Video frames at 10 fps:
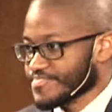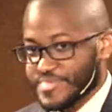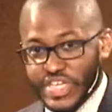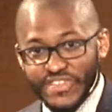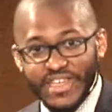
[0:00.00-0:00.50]

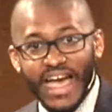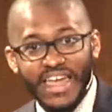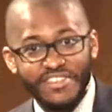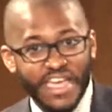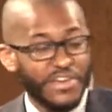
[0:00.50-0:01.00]
because
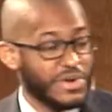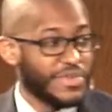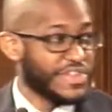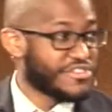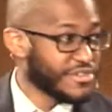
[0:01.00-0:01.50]
God is angry
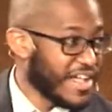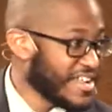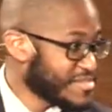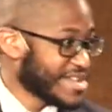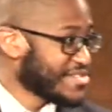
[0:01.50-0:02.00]
with the
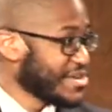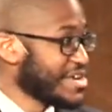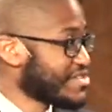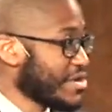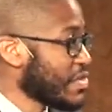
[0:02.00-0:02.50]
Israelites because there
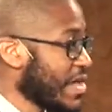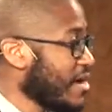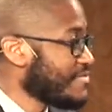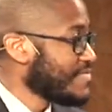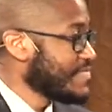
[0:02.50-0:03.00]
is no
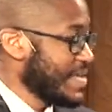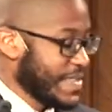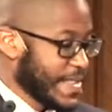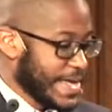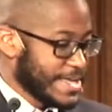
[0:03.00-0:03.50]
love in
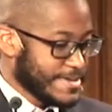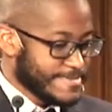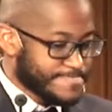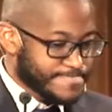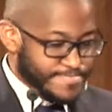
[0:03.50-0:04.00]
the land.
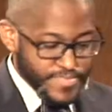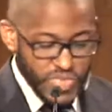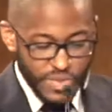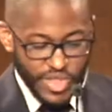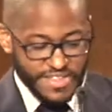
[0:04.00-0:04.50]

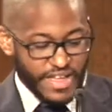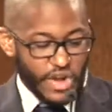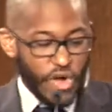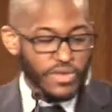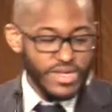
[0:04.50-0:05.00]
But that's not
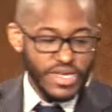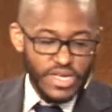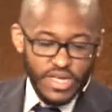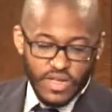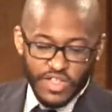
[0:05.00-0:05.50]
all.
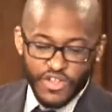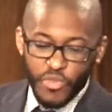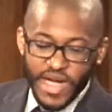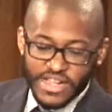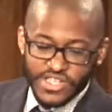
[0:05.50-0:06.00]
Let's go
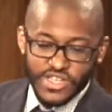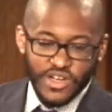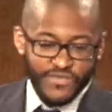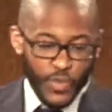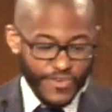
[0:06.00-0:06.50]
back
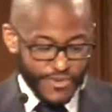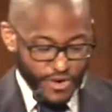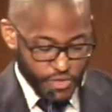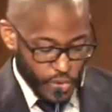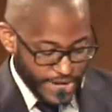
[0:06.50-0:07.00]
to
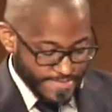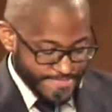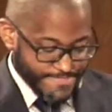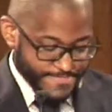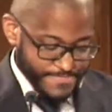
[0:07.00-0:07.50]
verse 1.
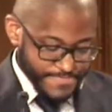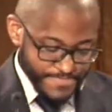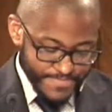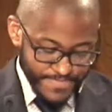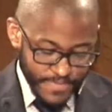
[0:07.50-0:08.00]

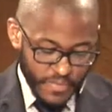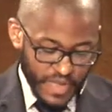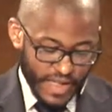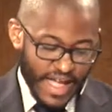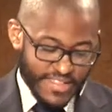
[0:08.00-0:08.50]

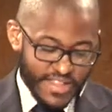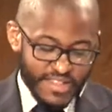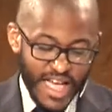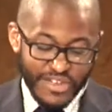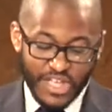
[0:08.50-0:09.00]
God says,
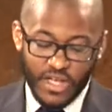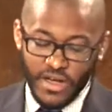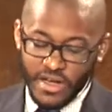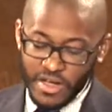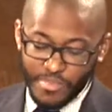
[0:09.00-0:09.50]
I have
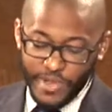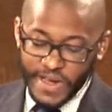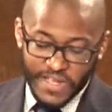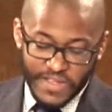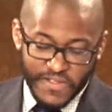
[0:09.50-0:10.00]
a
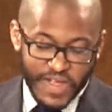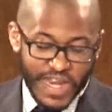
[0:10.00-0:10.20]
complaint against the